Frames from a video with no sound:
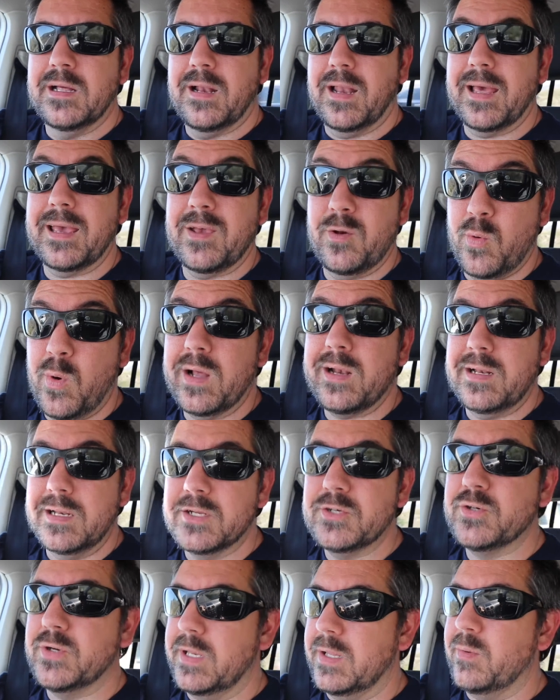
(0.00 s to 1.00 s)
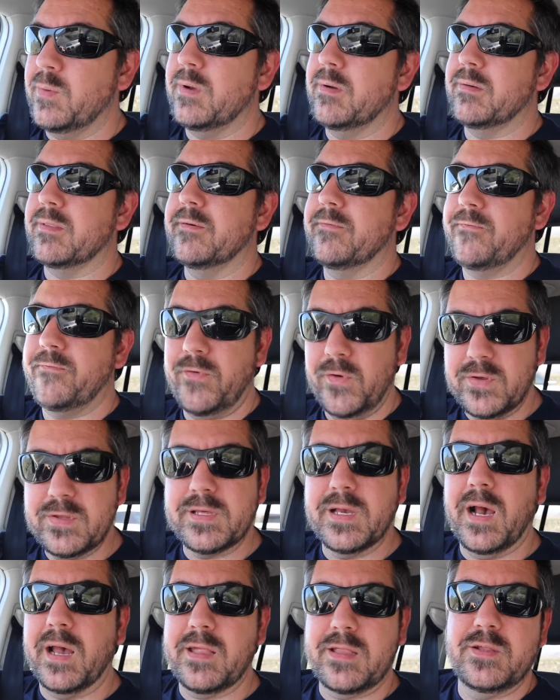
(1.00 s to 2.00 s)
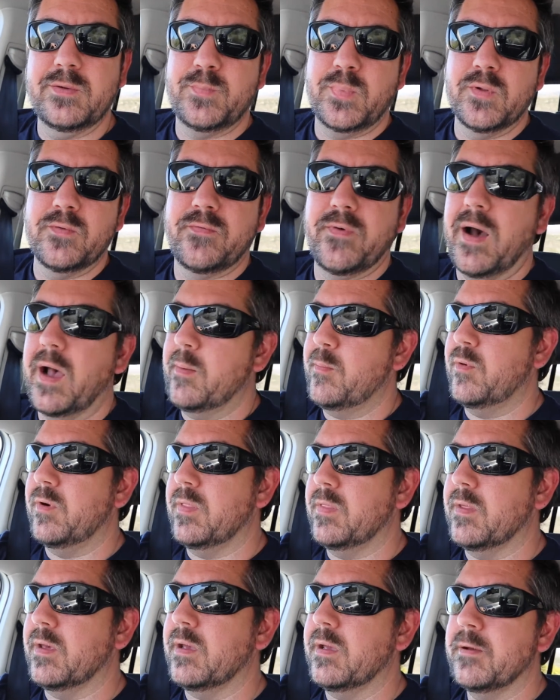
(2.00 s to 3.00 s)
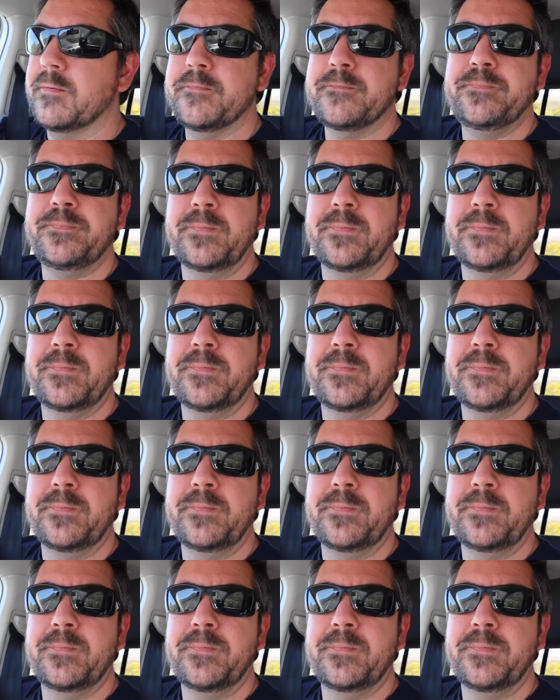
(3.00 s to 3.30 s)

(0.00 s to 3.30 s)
Like, quite literally, we were the first guys to pull fiber in there